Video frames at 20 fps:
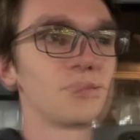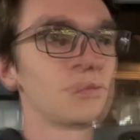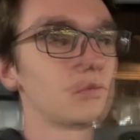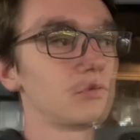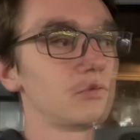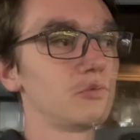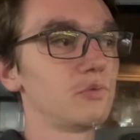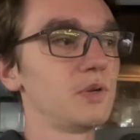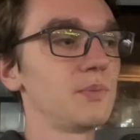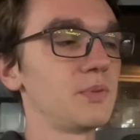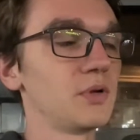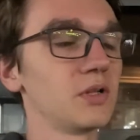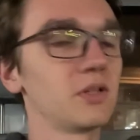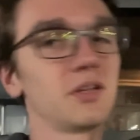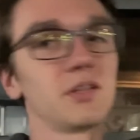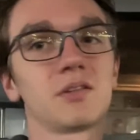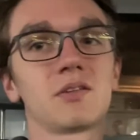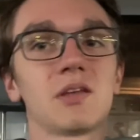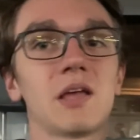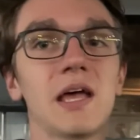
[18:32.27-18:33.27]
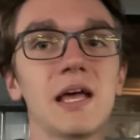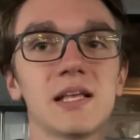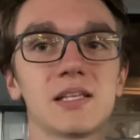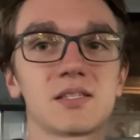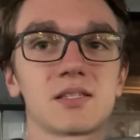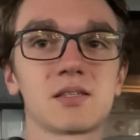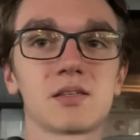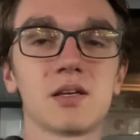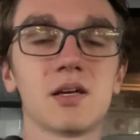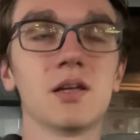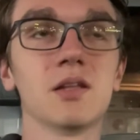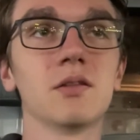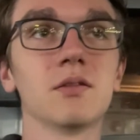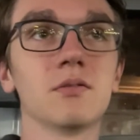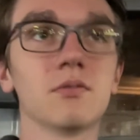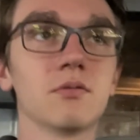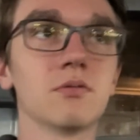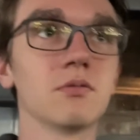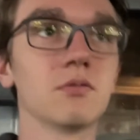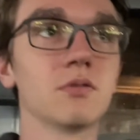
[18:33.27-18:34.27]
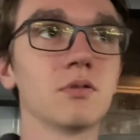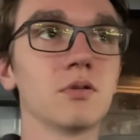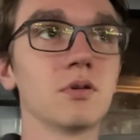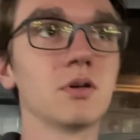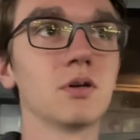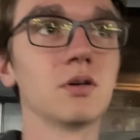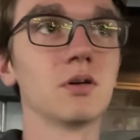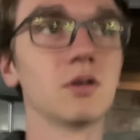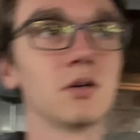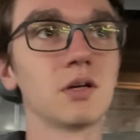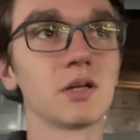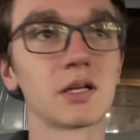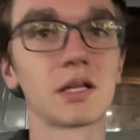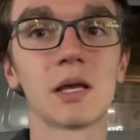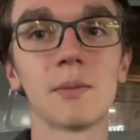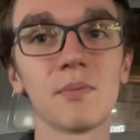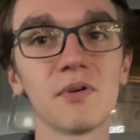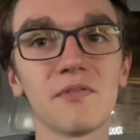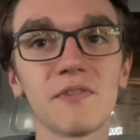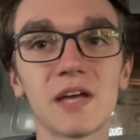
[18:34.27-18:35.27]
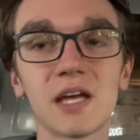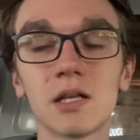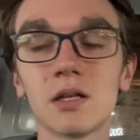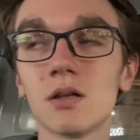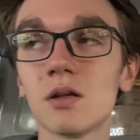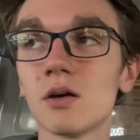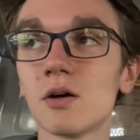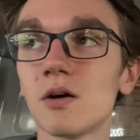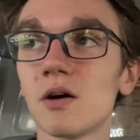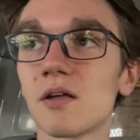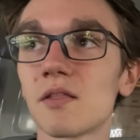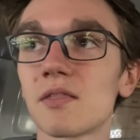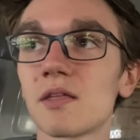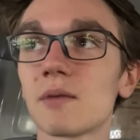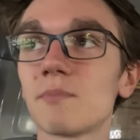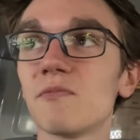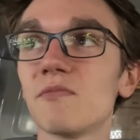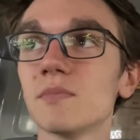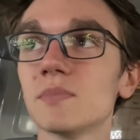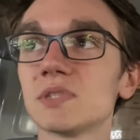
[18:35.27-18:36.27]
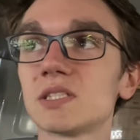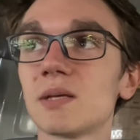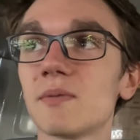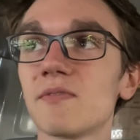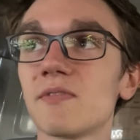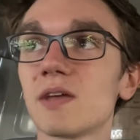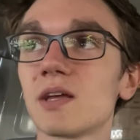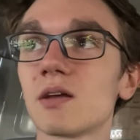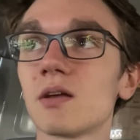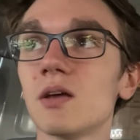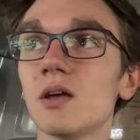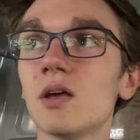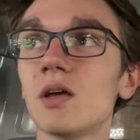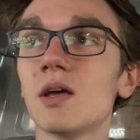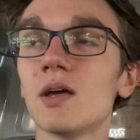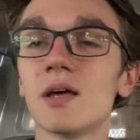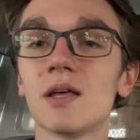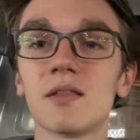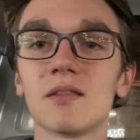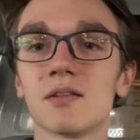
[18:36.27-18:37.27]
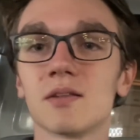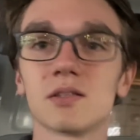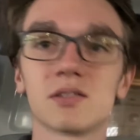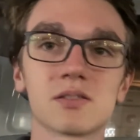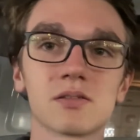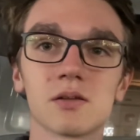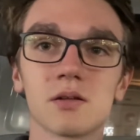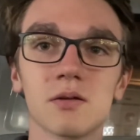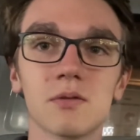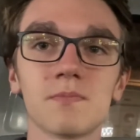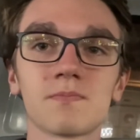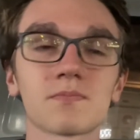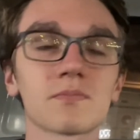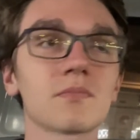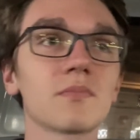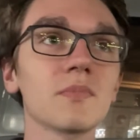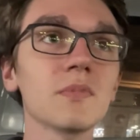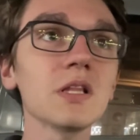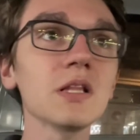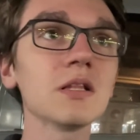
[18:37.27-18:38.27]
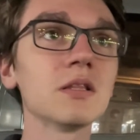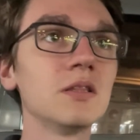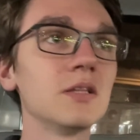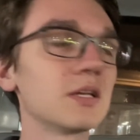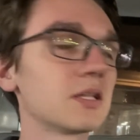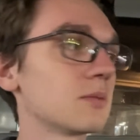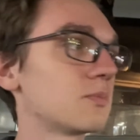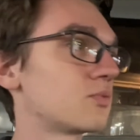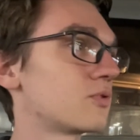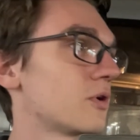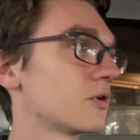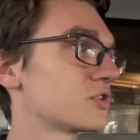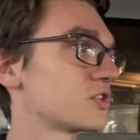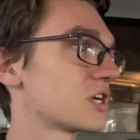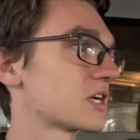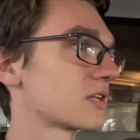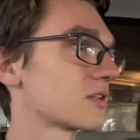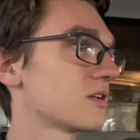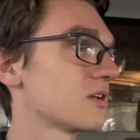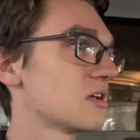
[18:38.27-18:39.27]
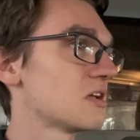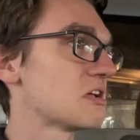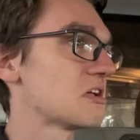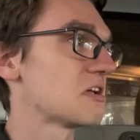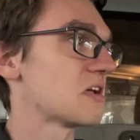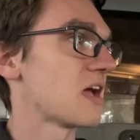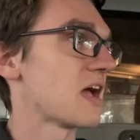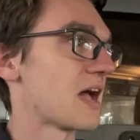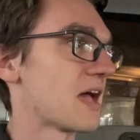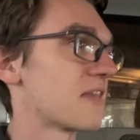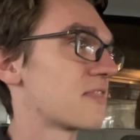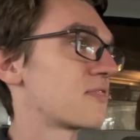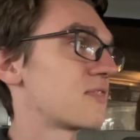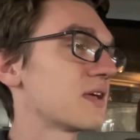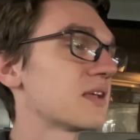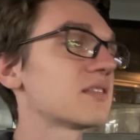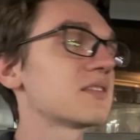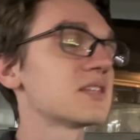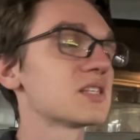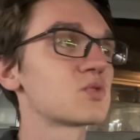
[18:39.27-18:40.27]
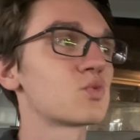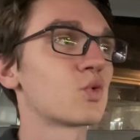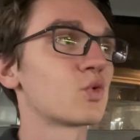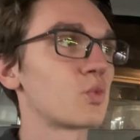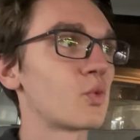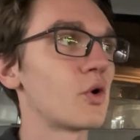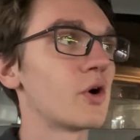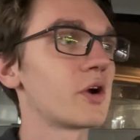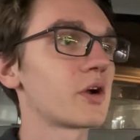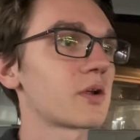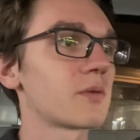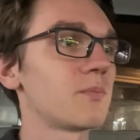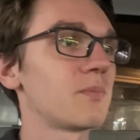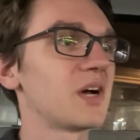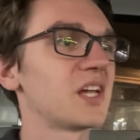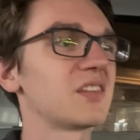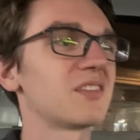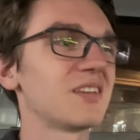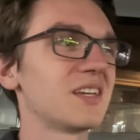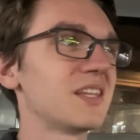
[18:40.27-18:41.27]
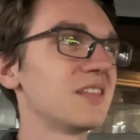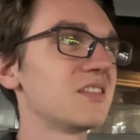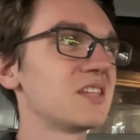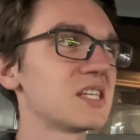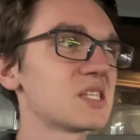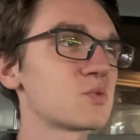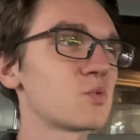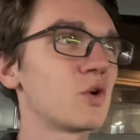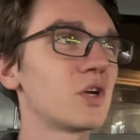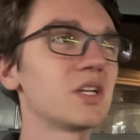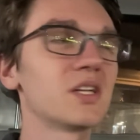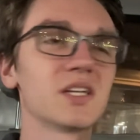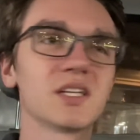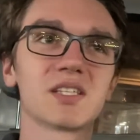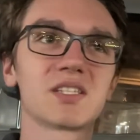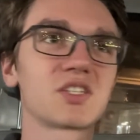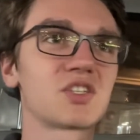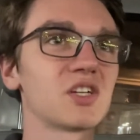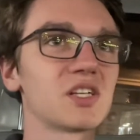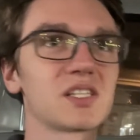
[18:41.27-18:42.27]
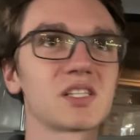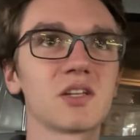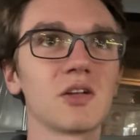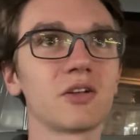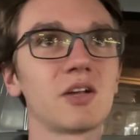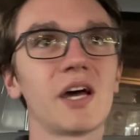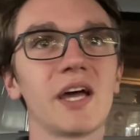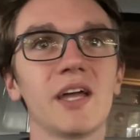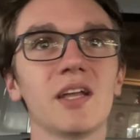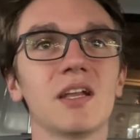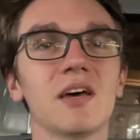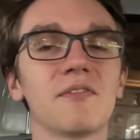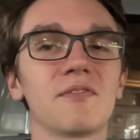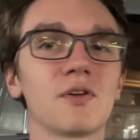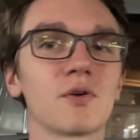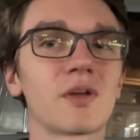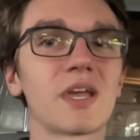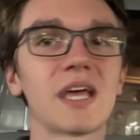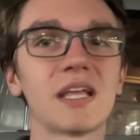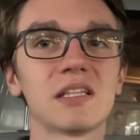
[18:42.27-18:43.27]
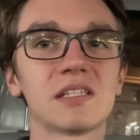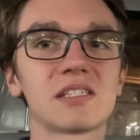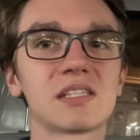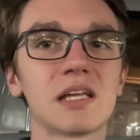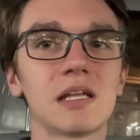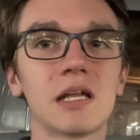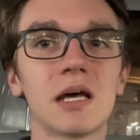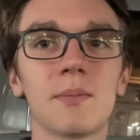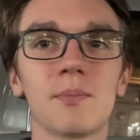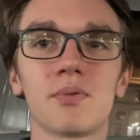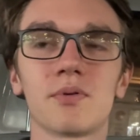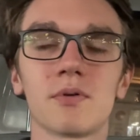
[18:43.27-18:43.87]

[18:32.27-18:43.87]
rebuild it as a camper van or something. That's a little project. I think this would work, but in this one it's just not high enough. You can't stand up